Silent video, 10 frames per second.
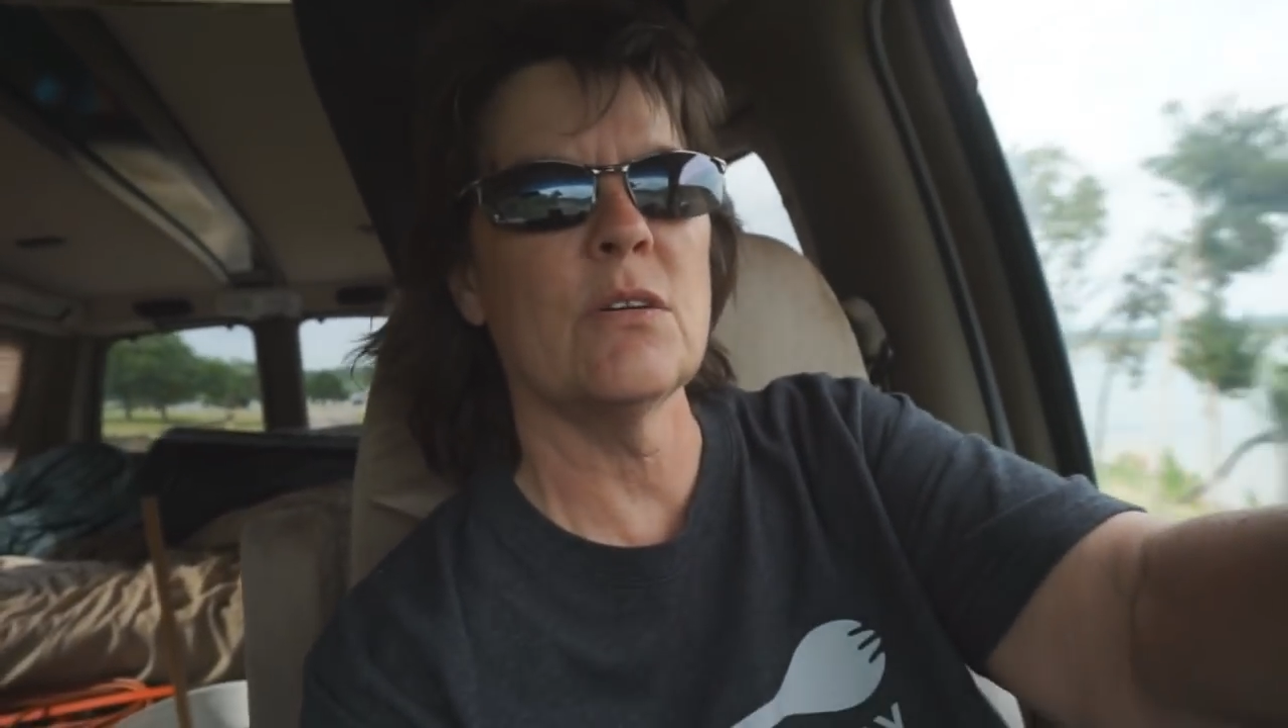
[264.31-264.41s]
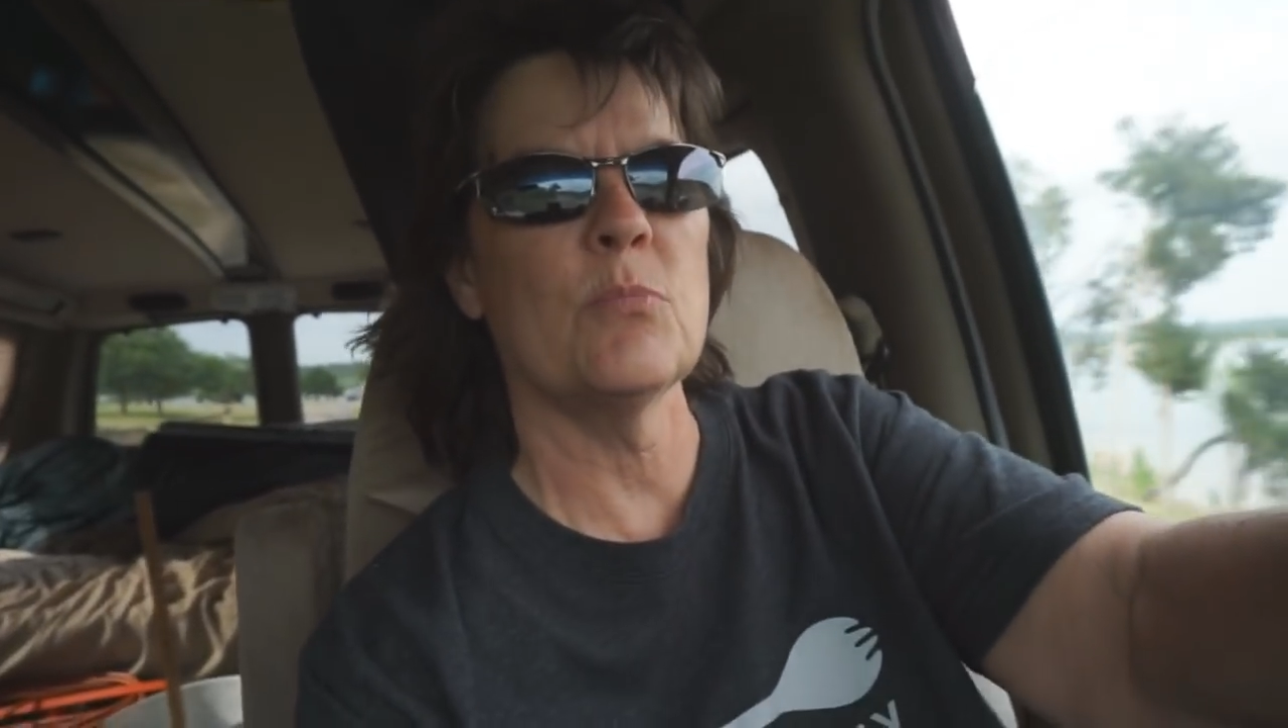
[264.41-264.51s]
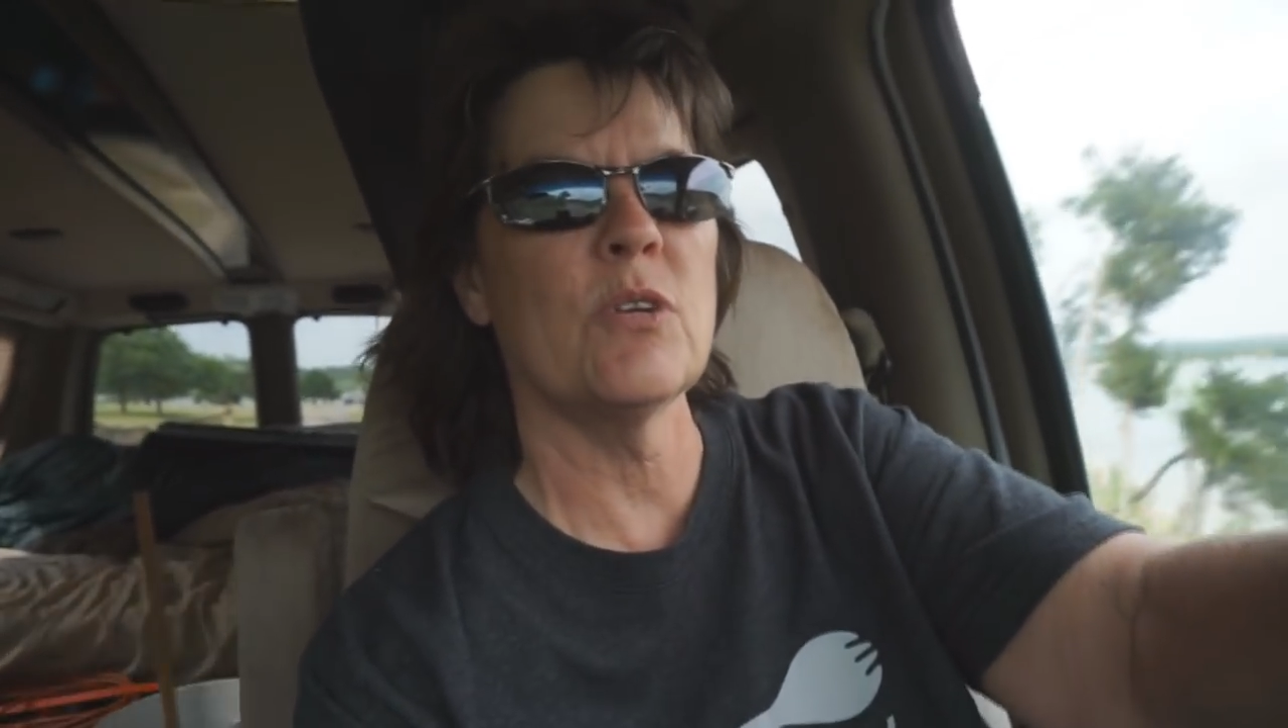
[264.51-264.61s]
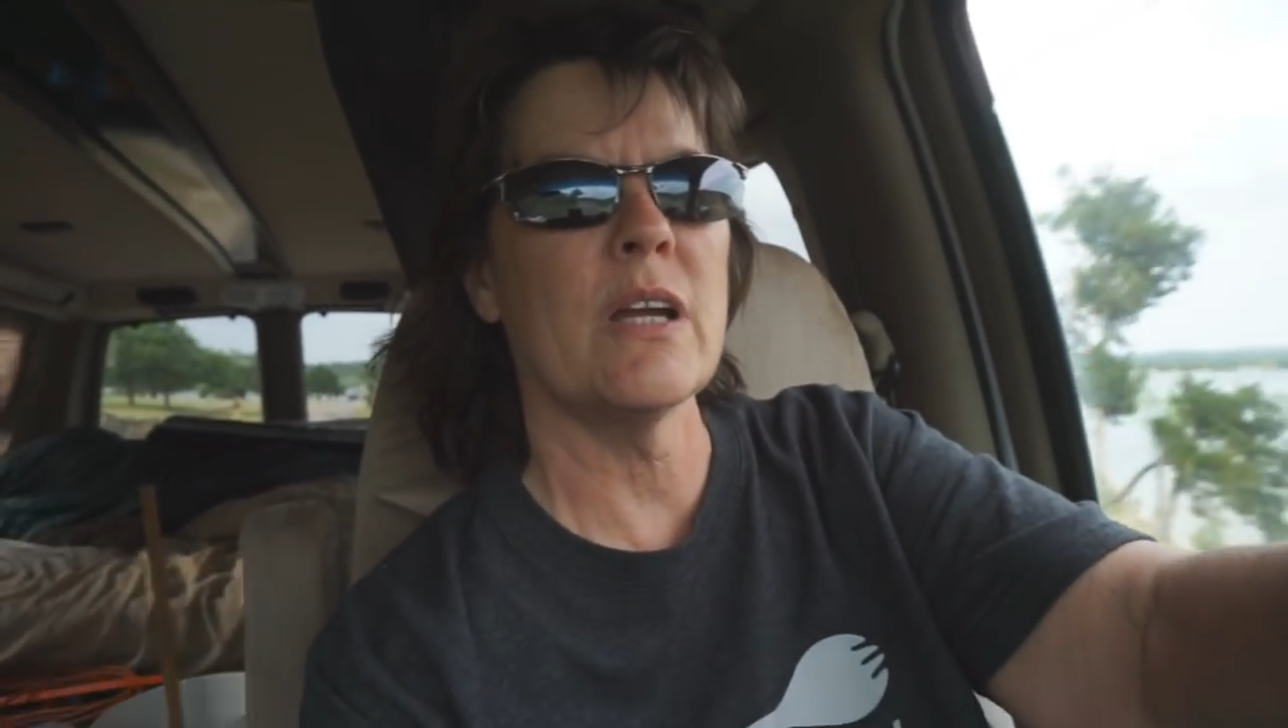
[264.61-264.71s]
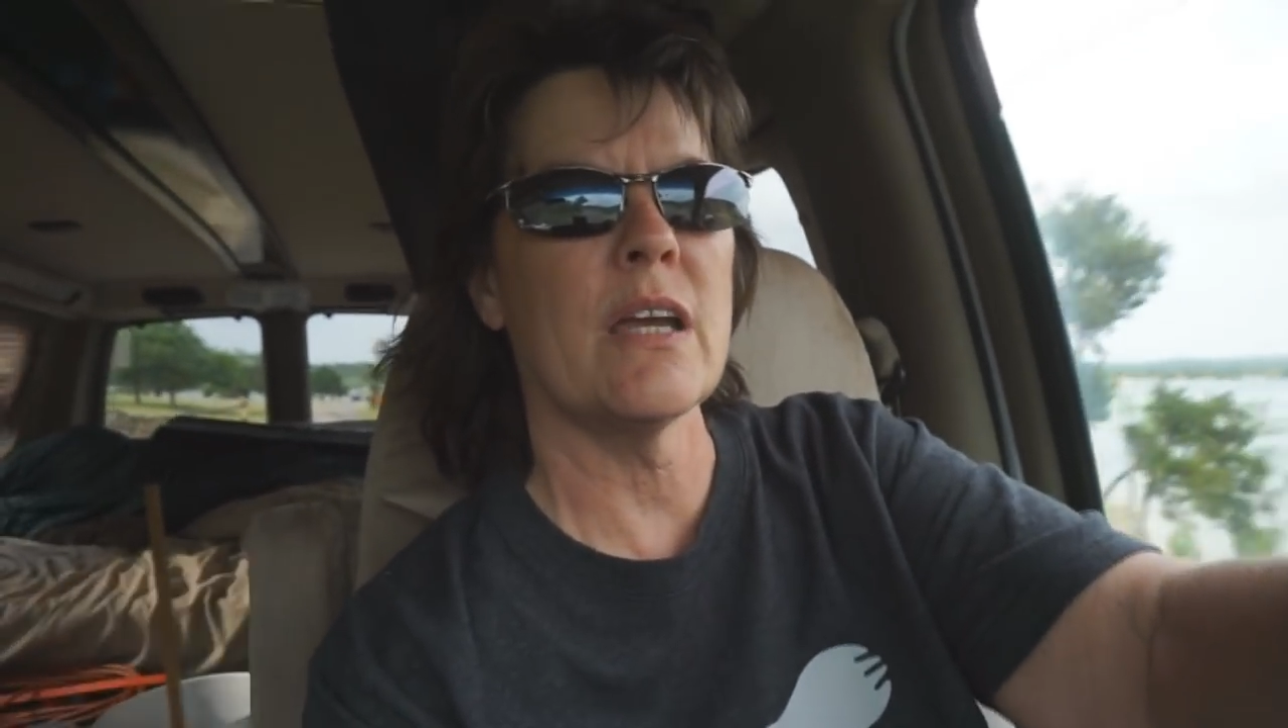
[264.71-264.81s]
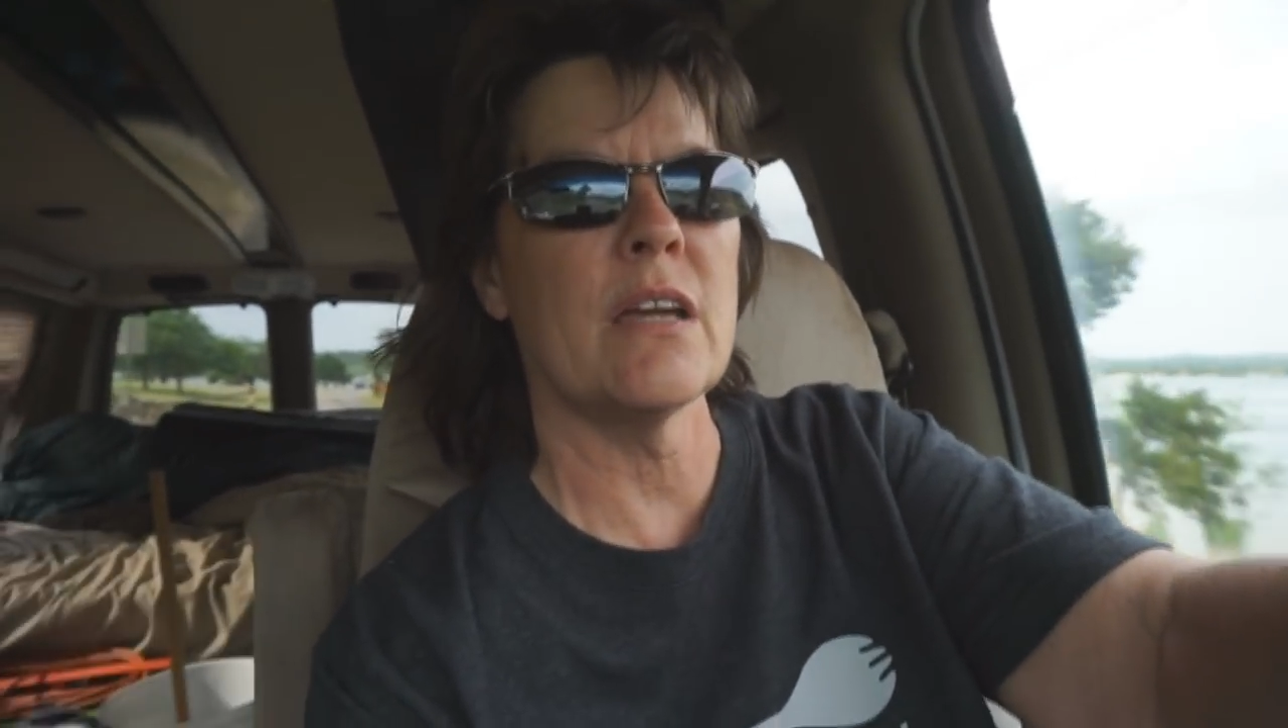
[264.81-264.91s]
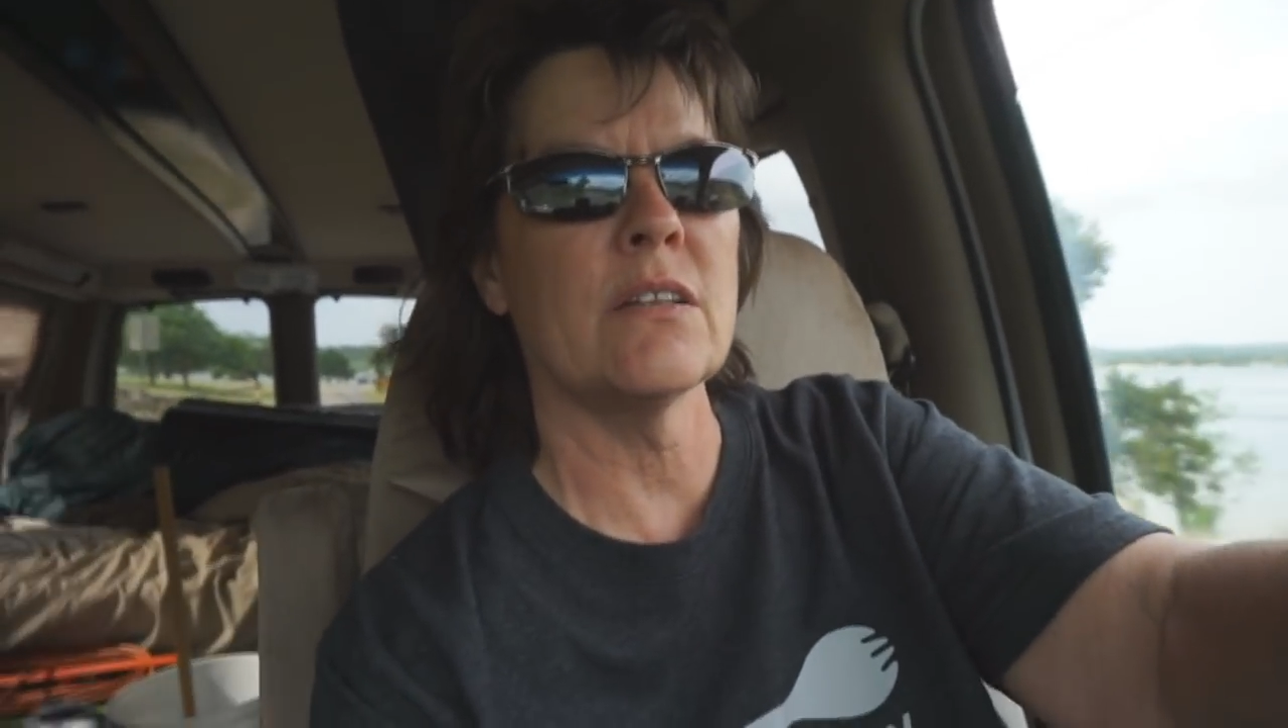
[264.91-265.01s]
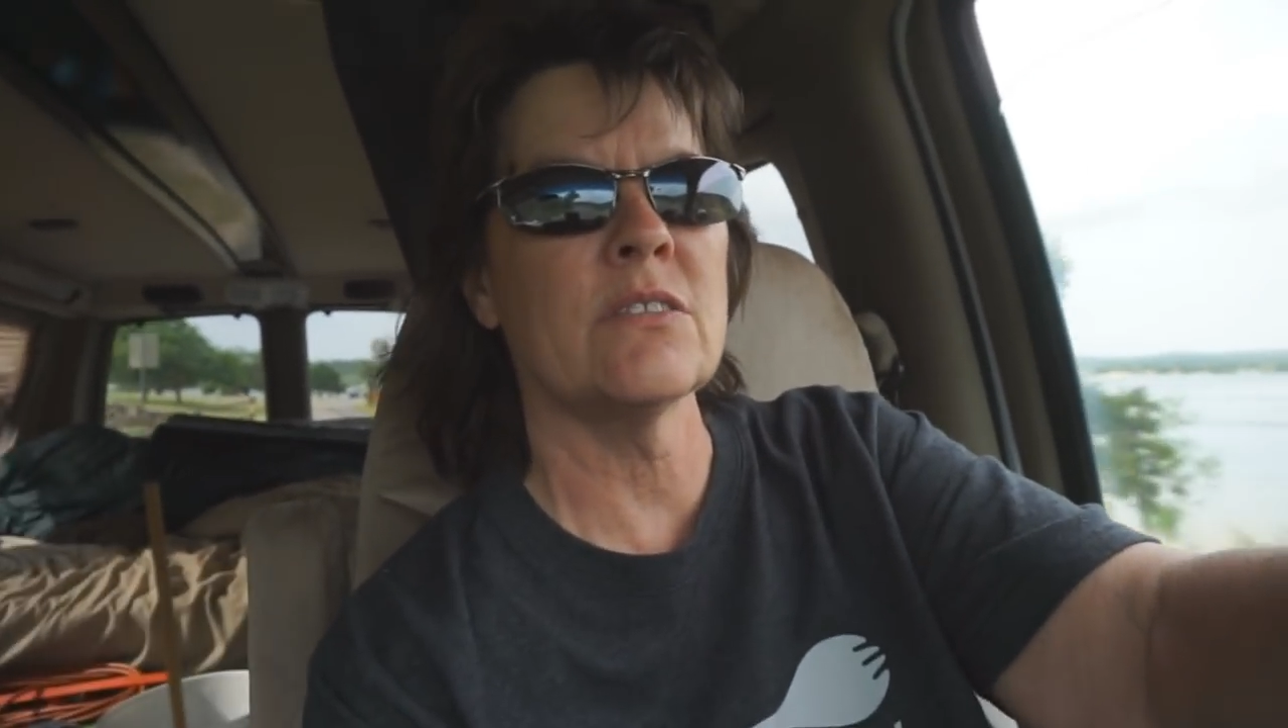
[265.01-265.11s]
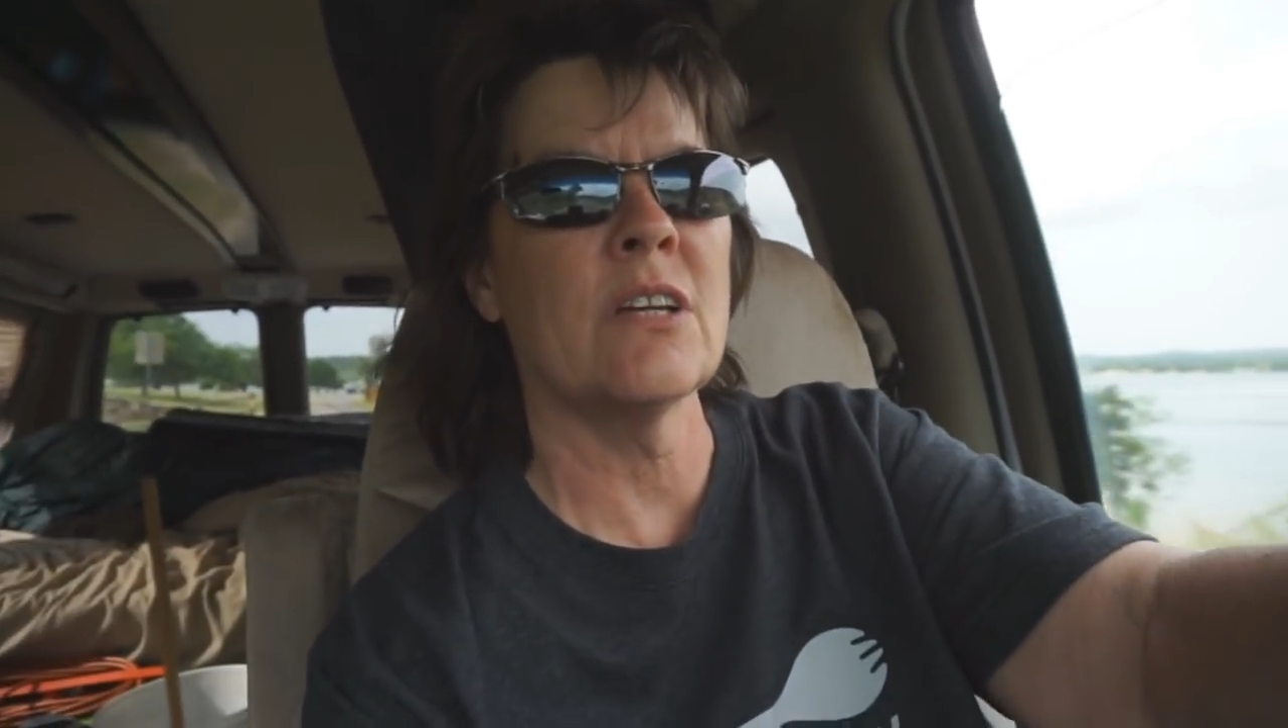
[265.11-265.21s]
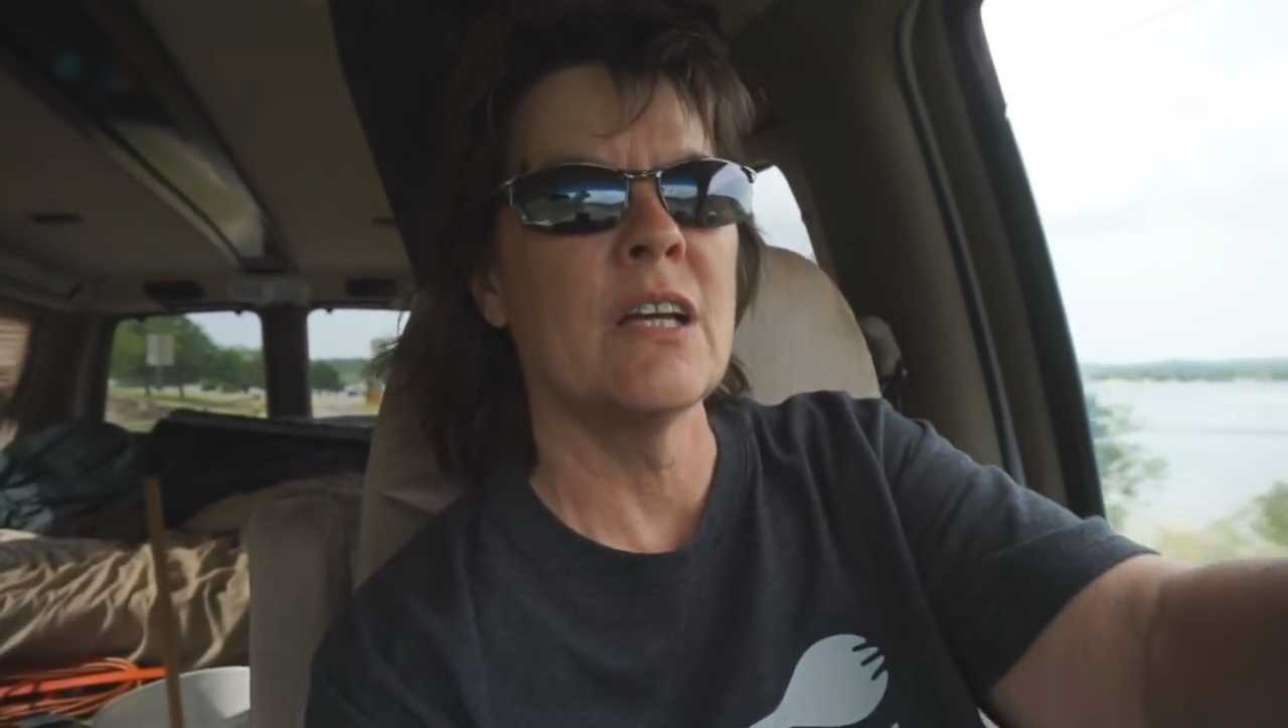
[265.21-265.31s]
two more
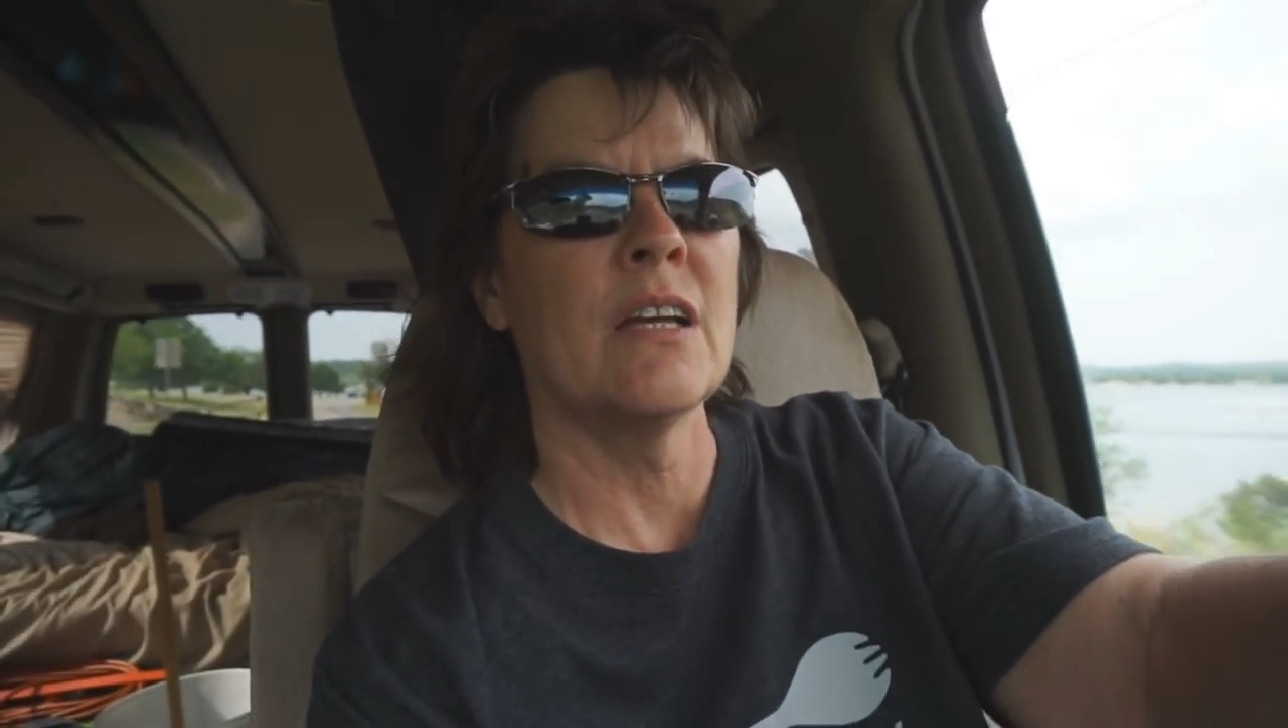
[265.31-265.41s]
days